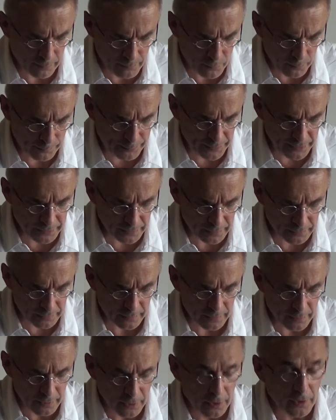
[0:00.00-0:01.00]

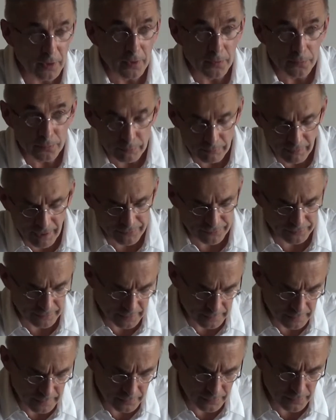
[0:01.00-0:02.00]
opinion to
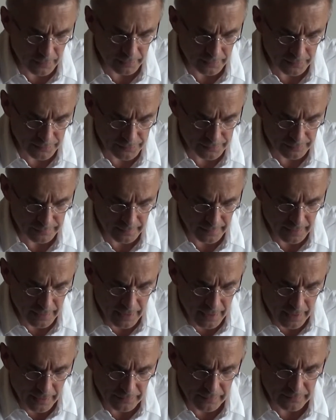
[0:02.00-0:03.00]
rational knowledge.
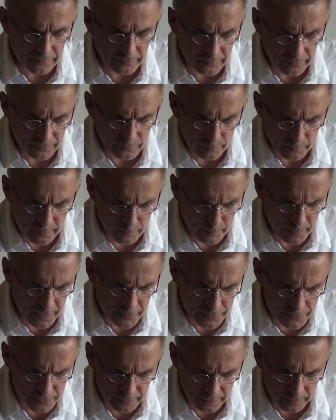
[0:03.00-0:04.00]
The
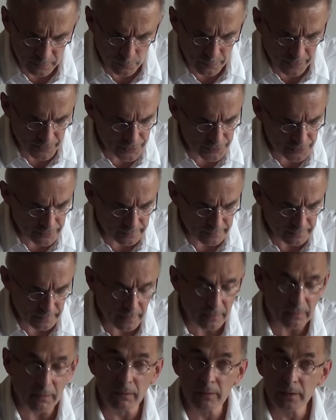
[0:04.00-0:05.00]
transformation in question
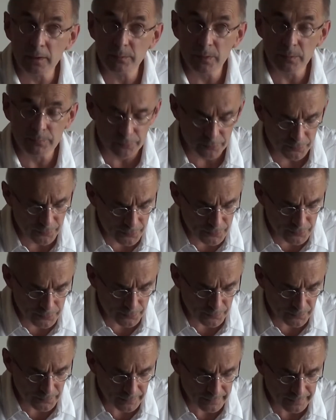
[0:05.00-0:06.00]
can only be
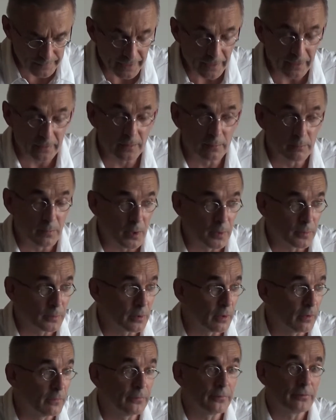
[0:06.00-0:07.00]
produced in the mode
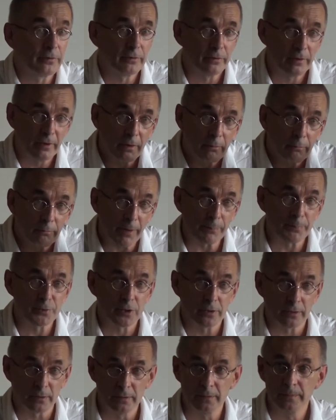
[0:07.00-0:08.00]
of
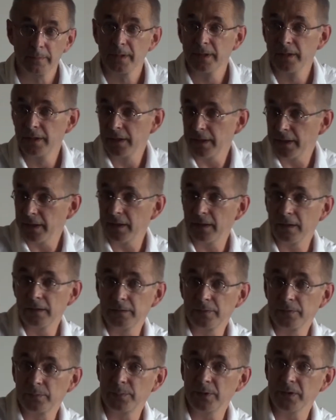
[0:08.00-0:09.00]
rupture.
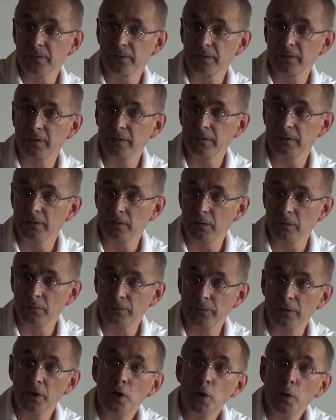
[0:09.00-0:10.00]
Hegel speaks here
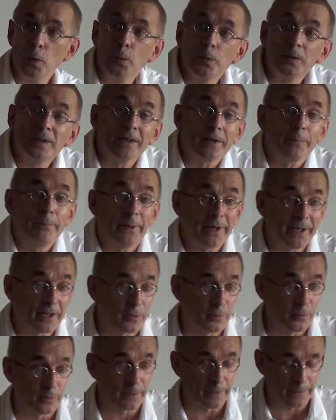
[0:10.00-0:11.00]
of
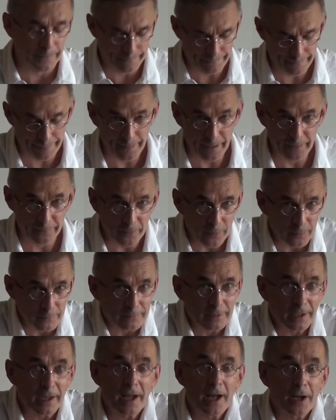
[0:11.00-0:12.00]
Unterbrechung. So
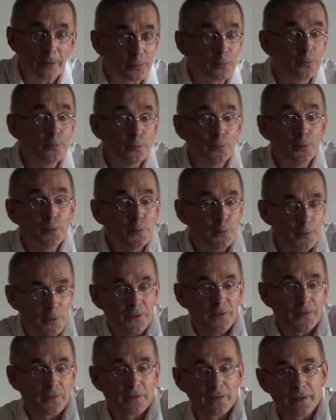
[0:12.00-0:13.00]
how to do
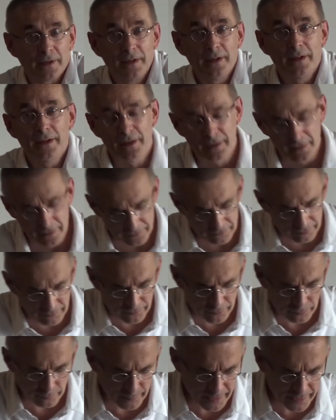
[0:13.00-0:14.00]
this
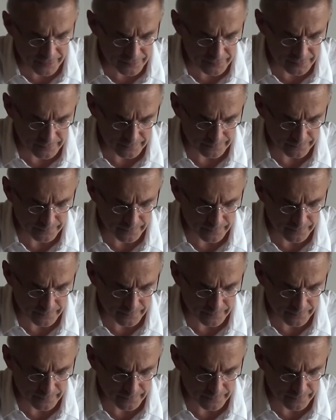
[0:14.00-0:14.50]
transformation?